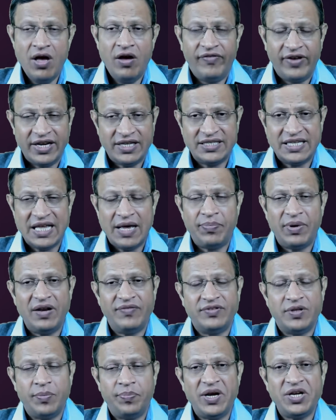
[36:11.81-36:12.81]
For example, if
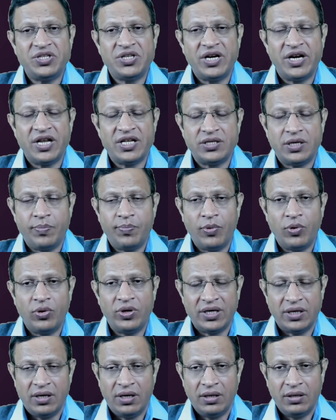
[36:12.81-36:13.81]
the patient has
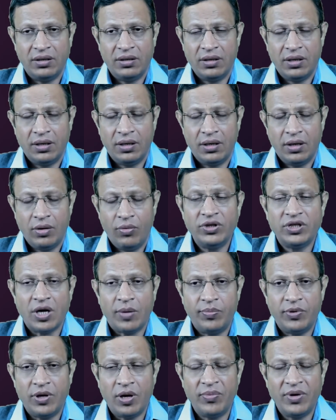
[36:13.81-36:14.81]
reported with
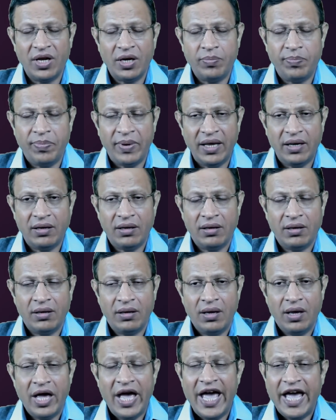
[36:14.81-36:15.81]
abdominal pain,
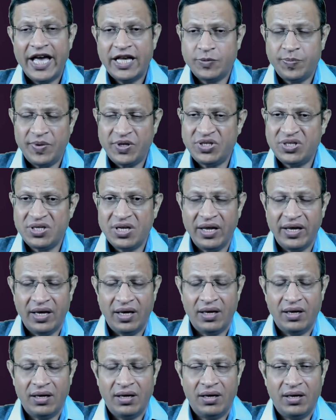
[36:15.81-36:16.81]

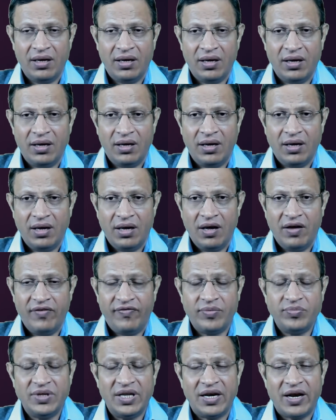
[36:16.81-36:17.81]
especially
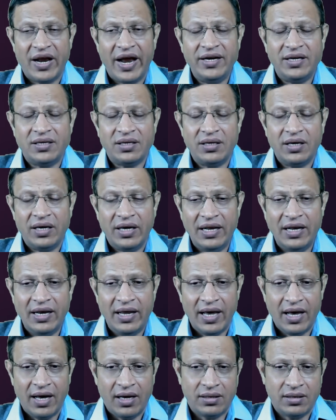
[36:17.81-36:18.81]
from the right
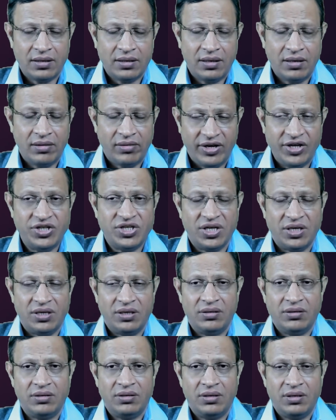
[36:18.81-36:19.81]
iliac region,
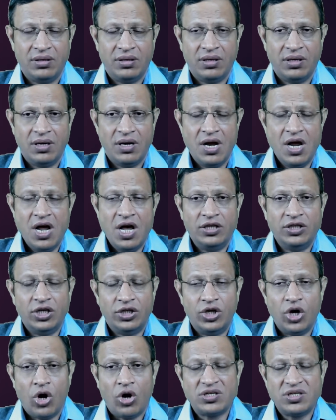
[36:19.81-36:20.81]
the
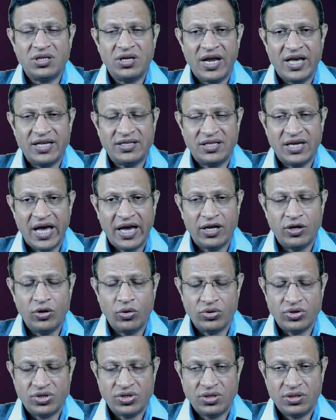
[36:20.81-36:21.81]
doctor has
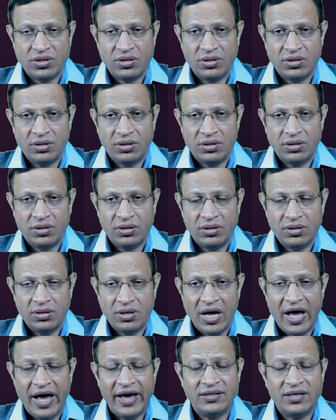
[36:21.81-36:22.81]
diagnosed
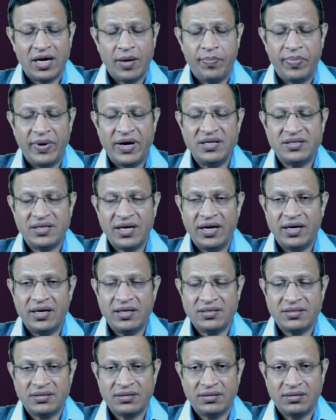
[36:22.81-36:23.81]
either
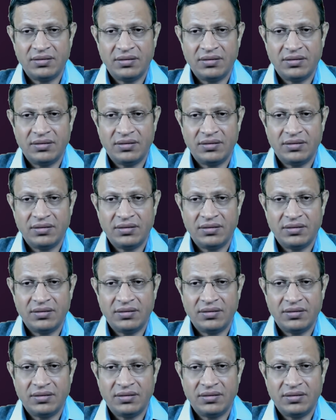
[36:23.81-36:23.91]
appendicitis,